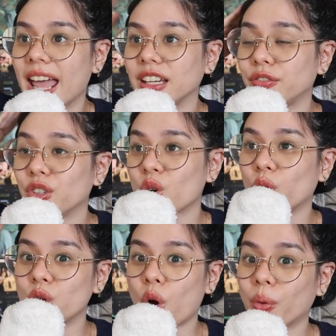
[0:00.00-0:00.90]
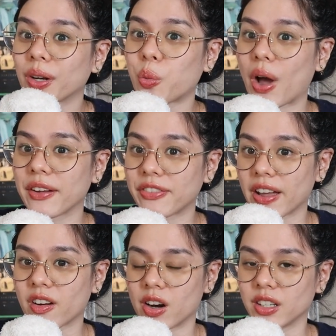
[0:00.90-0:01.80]
And if you don't know what a
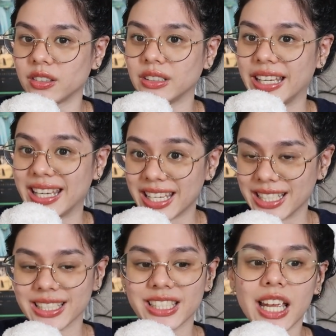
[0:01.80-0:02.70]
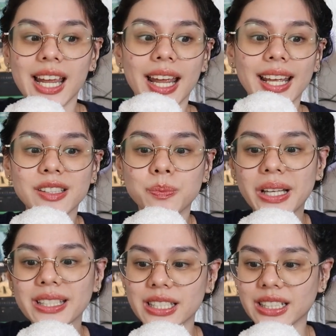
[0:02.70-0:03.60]
Wi-Fi card is, it's
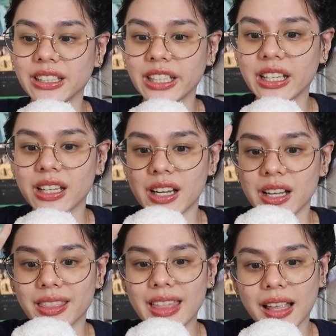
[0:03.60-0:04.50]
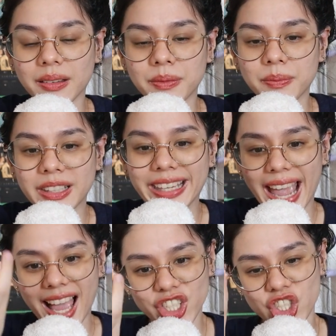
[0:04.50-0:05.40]
basically that
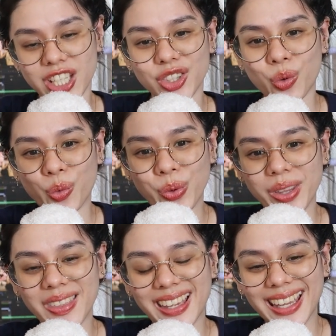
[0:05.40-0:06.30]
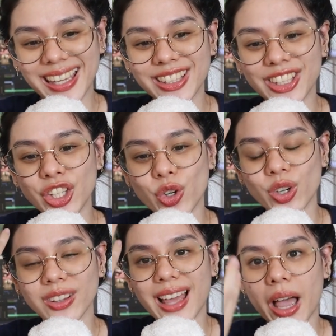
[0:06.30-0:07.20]
gadget within
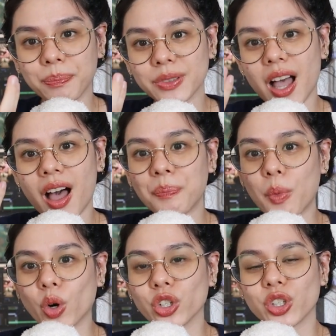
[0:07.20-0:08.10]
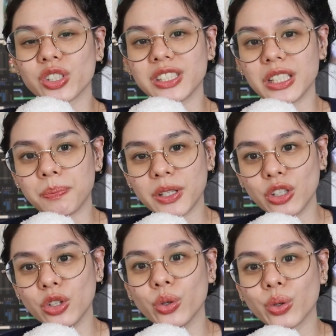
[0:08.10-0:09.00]
your laptop or your C
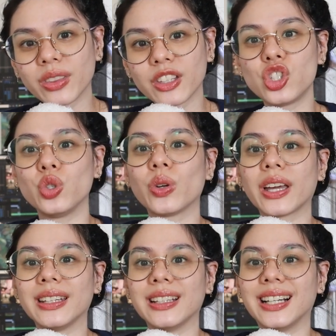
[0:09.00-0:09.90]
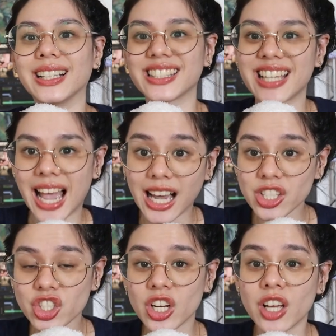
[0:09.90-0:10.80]
P U that you can
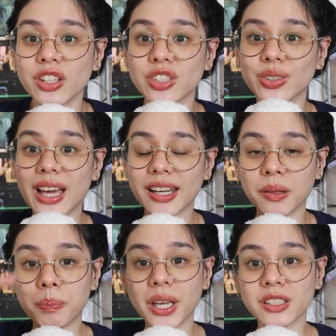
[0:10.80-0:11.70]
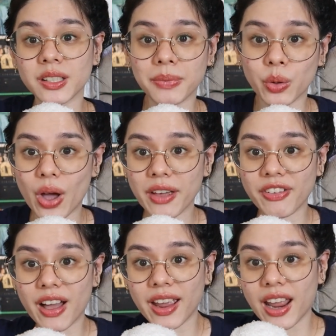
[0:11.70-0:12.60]
attach so that it picks up the
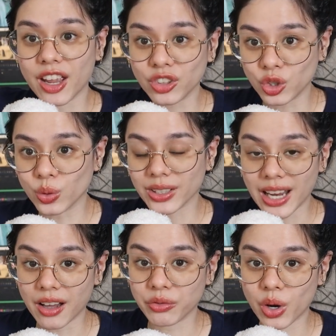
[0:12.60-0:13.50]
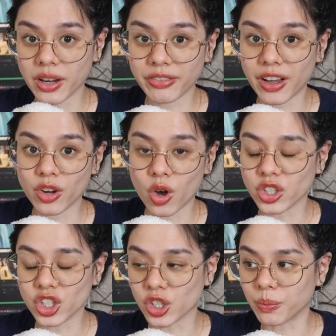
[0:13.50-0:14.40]
Wi-Fi and you can have Wi-Fi
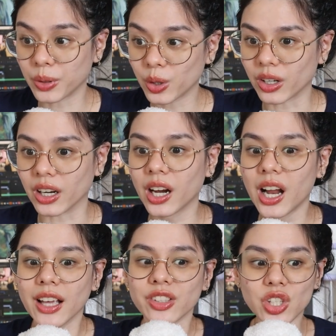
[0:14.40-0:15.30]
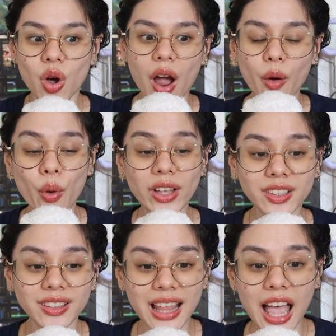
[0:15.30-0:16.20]
on your computer. So I went
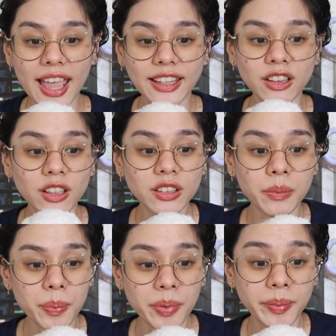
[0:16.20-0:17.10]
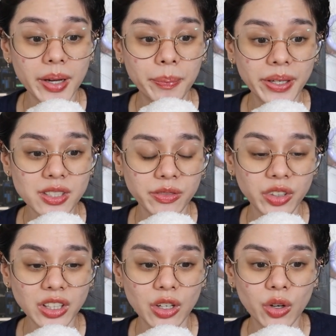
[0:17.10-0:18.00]
online, looked up a, a bunch of
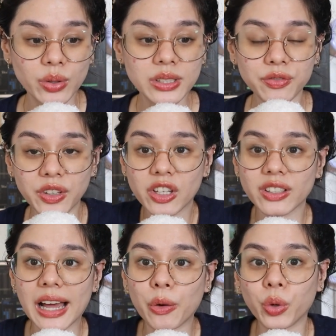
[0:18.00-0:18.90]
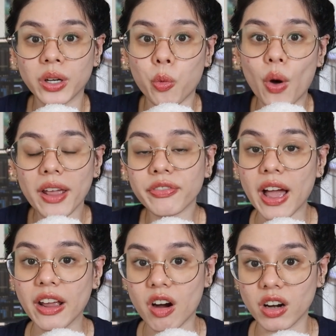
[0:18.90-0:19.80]
videos, figured out what a
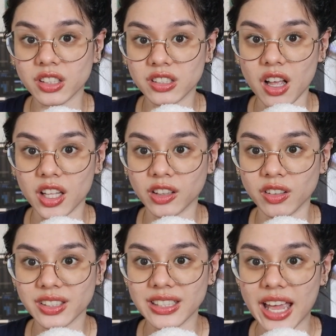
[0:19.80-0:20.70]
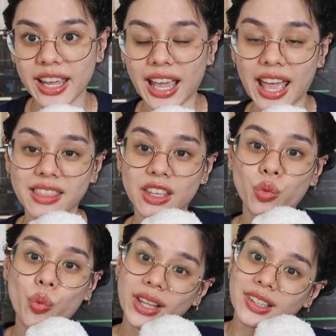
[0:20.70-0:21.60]
Wi-Fi card slot looks like, and
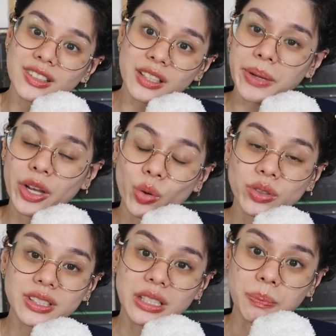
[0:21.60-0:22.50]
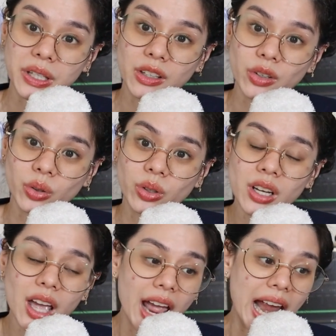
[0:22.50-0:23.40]
then went into my own C P U
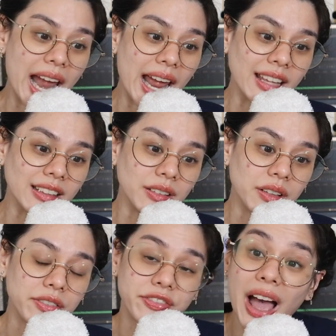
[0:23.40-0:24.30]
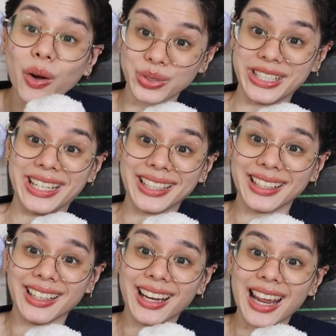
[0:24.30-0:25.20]
and found it.
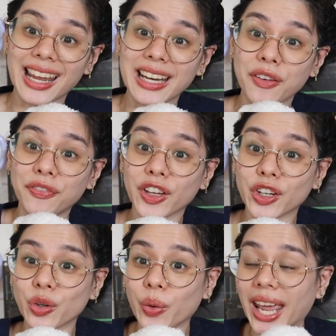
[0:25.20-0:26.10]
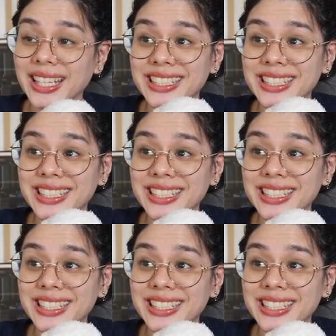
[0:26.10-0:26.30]
And I figured, okay,